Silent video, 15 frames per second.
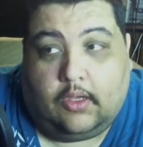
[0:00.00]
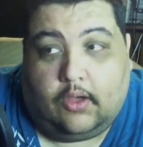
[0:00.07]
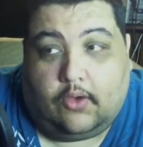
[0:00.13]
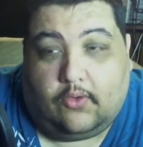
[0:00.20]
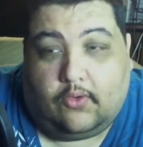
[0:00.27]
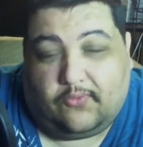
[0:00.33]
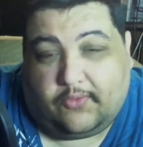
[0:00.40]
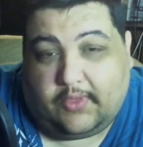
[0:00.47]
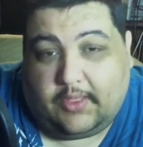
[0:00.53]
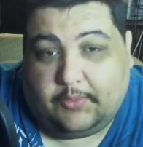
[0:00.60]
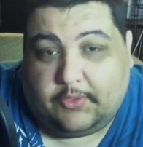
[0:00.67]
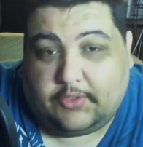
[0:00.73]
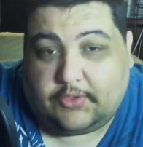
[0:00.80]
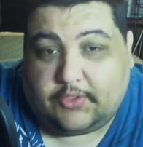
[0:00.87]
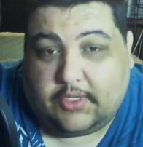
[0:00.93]
Hopefully I'm
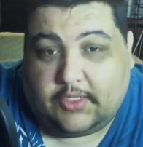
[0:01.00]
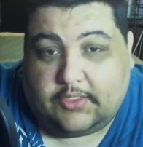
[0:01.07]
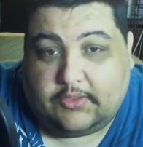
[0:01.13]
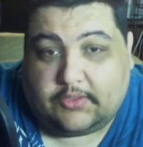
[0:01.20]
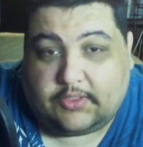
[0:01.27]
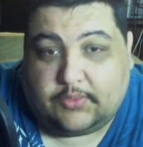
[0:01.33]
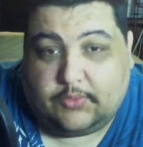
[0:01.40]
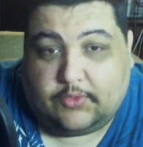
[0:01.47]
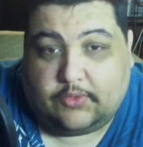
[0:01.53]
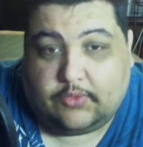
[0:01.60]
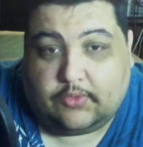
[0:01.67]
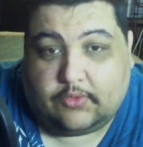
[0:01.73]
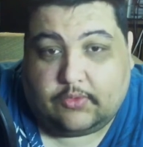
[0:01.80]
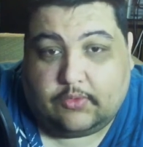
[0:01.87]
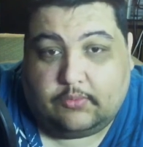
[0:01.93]
going to try to do some
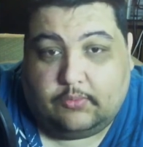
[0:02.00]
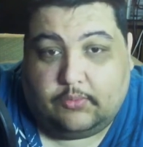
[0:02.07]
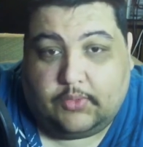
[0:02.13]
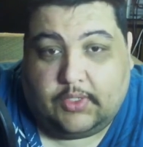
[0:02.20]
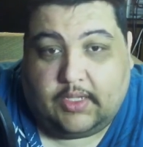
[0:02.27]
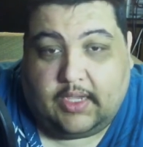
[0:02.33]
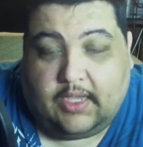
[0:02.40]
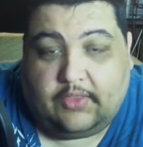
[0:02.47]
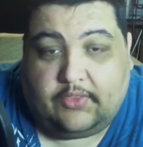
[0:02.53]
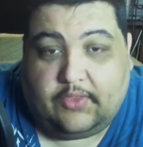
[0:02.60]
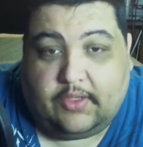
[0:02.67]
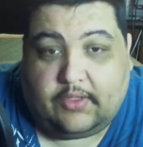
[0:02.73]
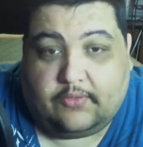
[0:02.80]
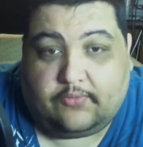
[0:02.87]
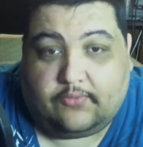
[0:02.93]
more, but I
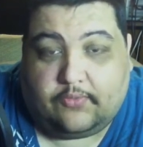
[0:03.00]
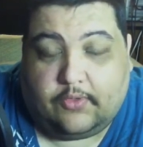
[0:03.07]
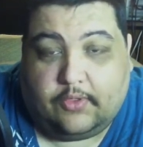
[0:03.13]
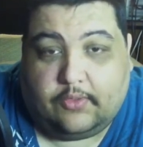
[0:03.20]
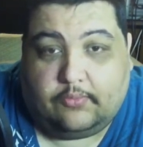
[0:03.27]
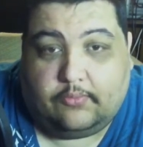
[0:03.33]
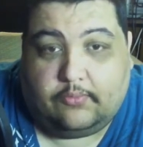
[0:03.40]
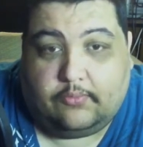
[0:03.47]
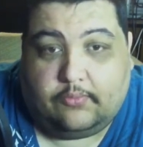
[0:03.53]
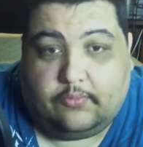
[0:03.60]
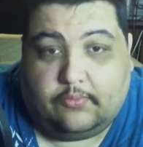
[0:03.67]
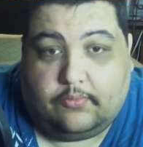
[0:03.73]
think from